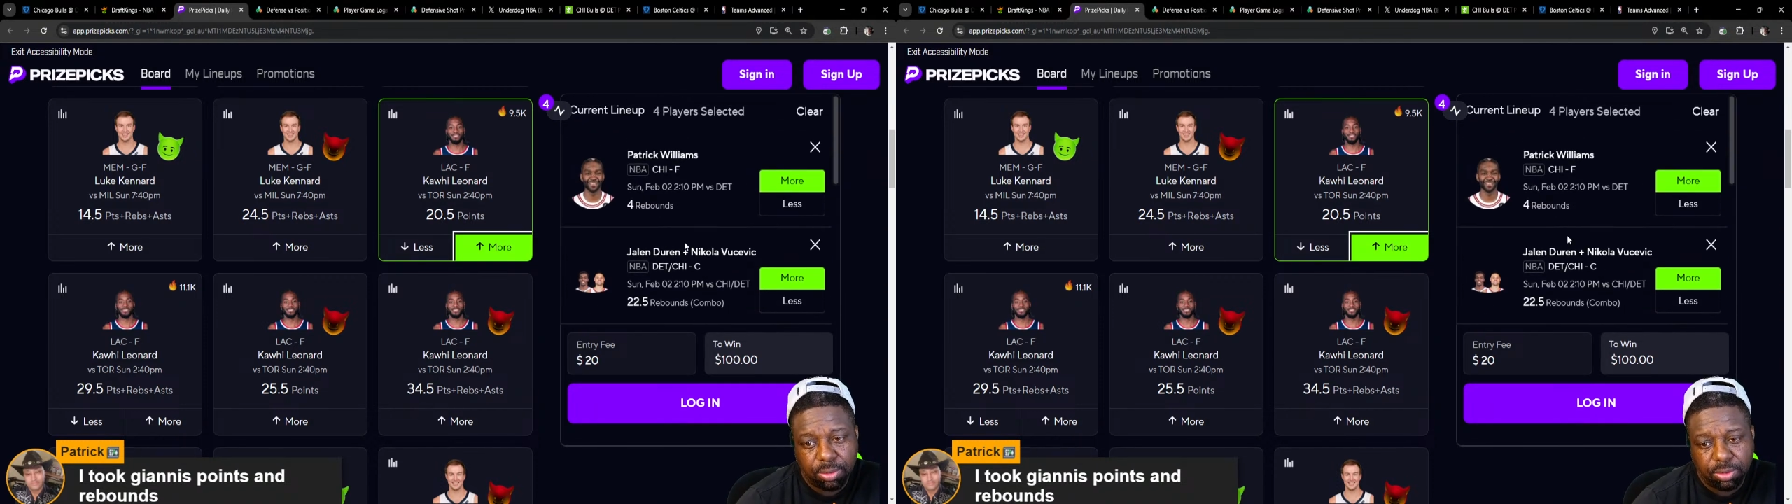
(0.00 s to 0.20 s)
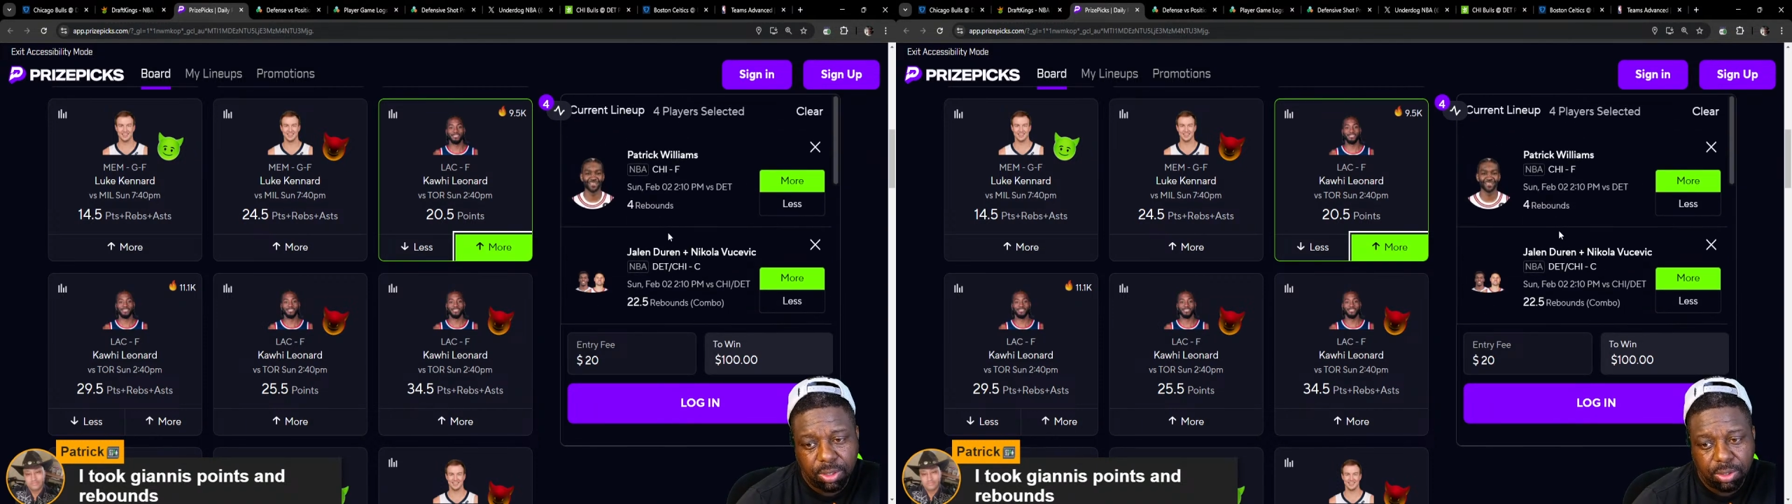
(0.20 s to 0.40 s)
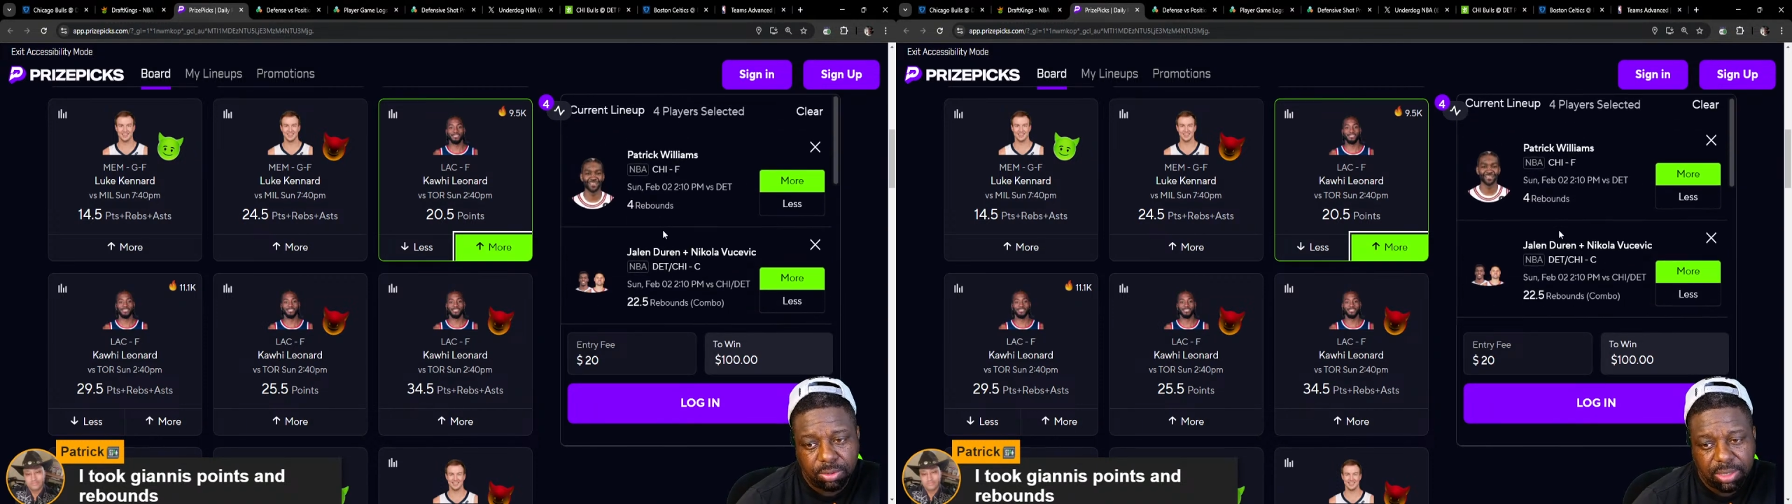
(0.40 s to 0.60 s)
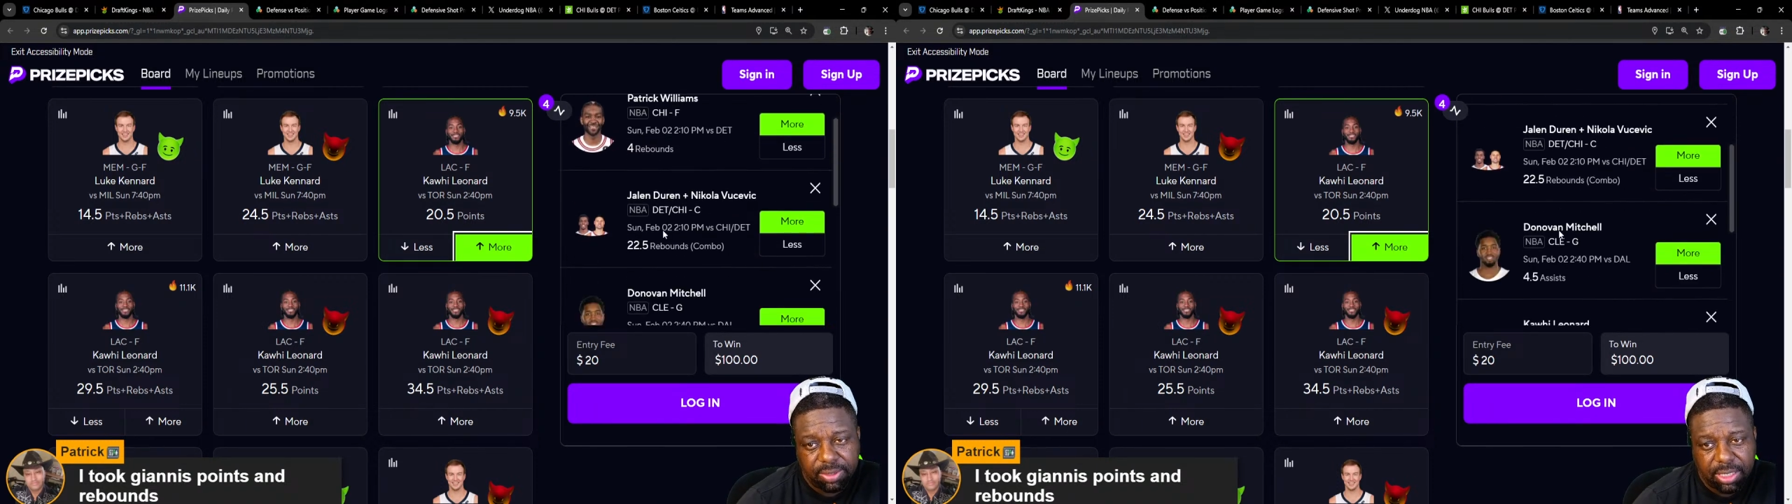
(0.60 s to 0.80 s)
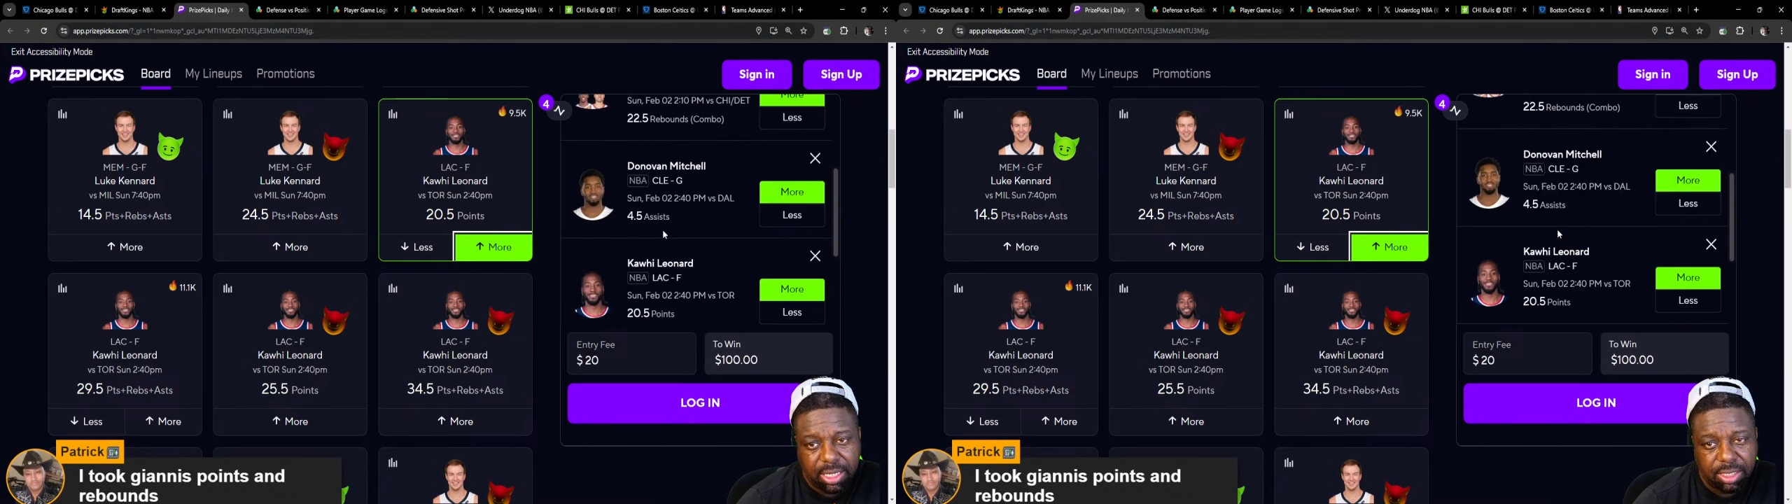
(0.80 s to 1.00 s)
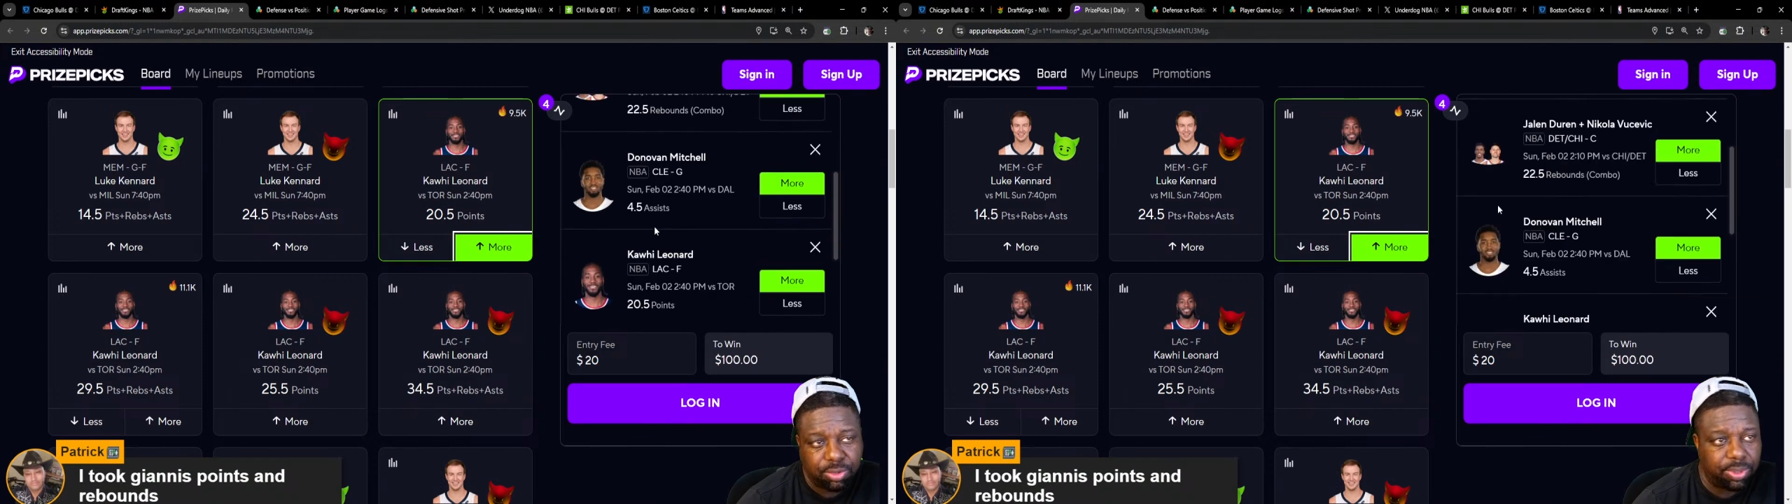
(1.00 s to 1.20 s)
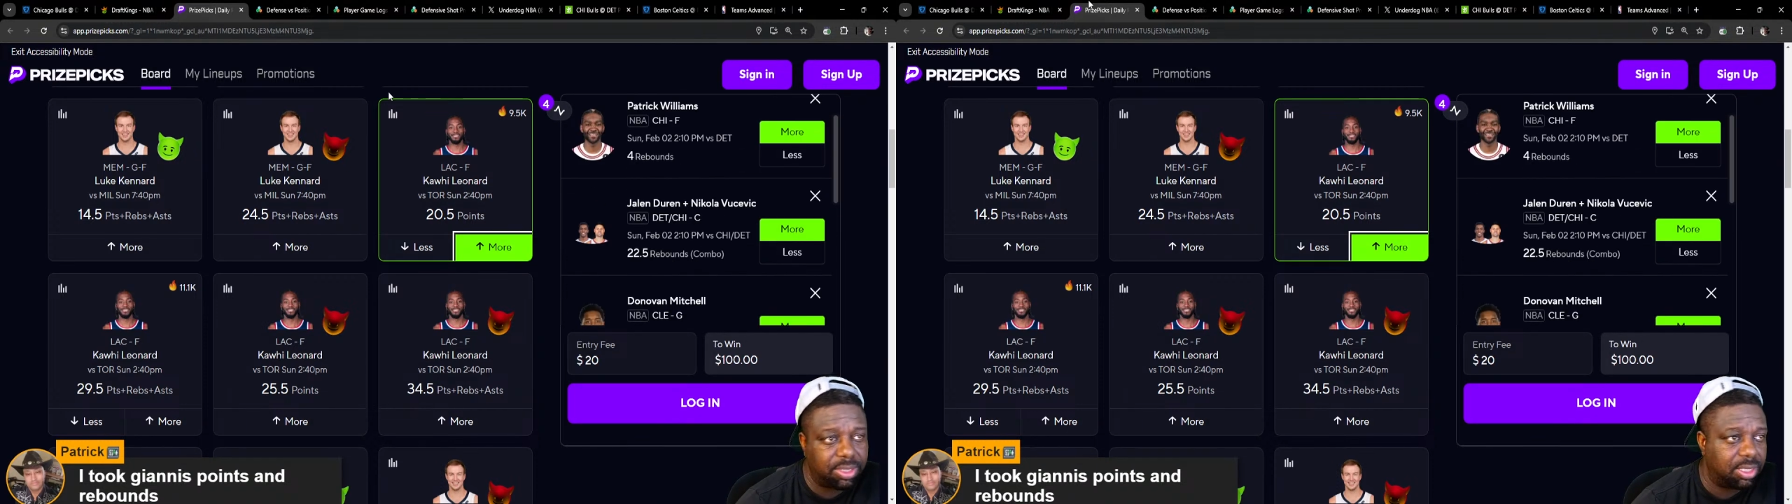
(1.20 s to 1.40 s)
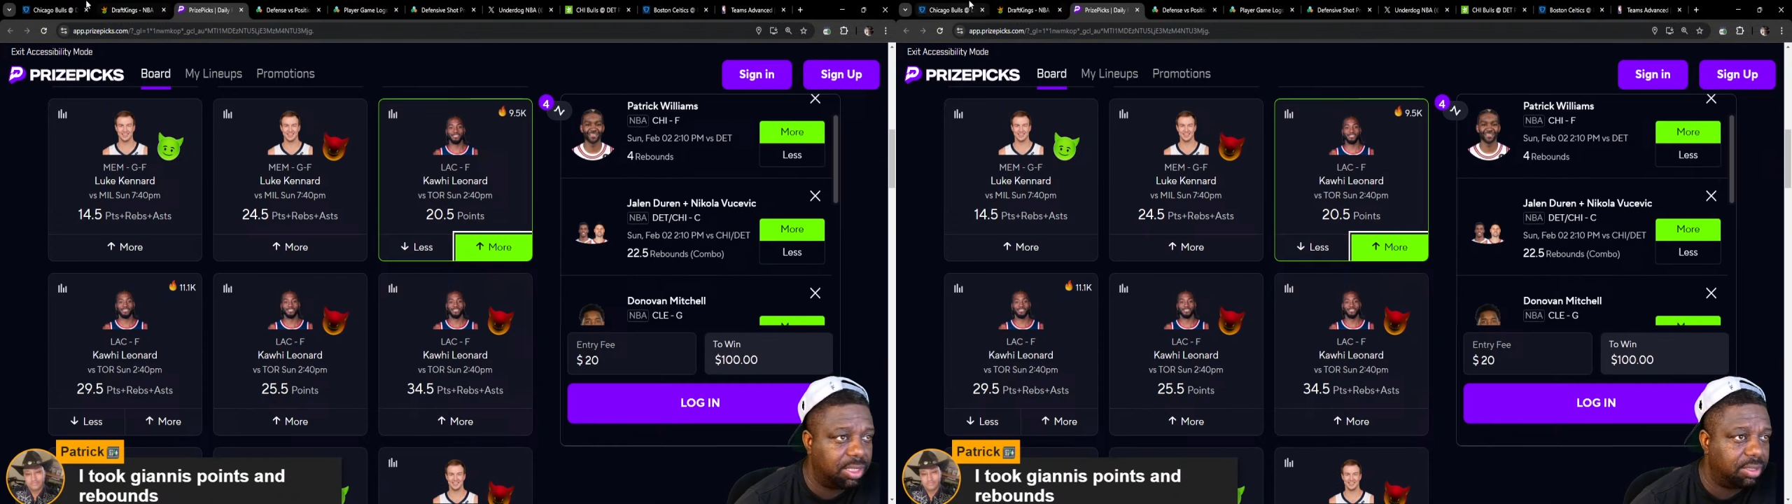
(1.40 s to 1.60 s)
so don't even get it
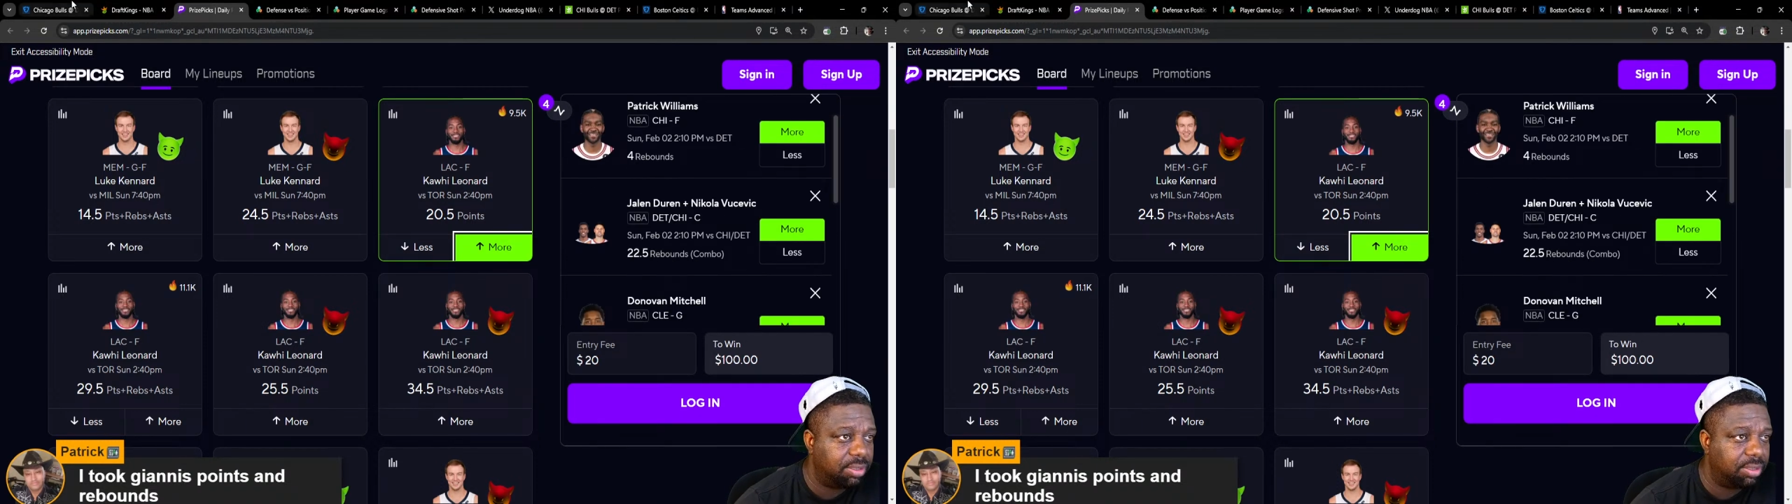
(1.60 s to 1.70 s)
twisted.